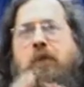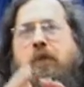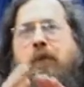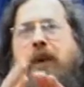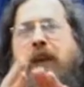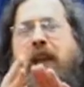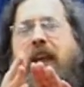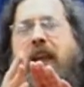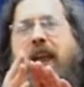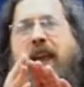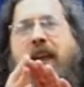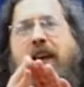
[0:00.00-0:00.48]

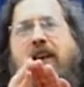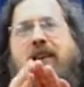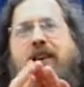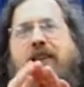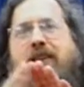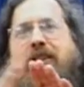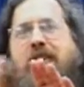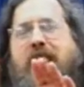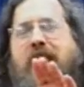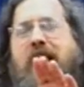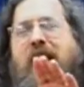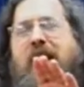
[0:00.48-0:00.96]
But
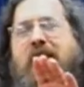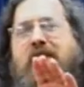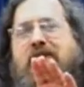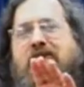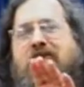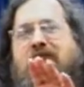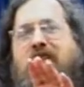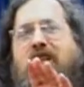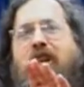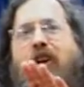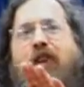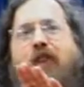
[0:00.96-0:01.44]
added to that
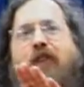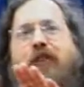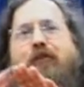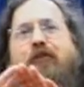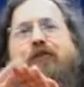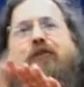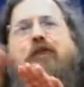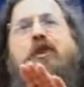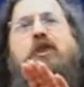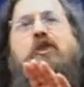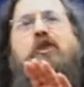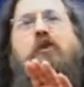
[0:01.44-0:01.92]
is the
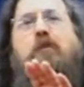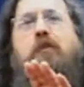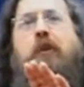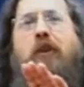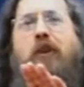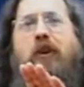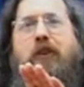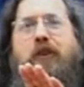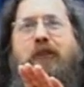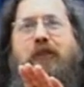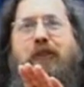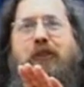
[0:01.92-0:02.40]
artificial
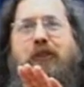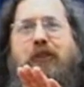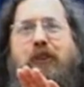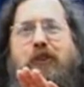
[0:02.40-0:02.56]
part of the